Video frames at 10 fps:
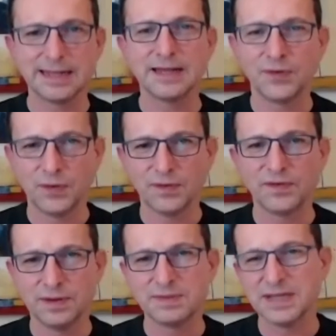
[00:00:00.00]
difficult
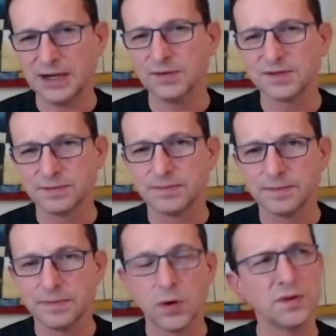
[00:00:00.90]
for themselves,
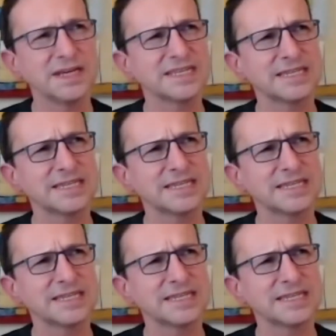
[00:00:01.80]
or there's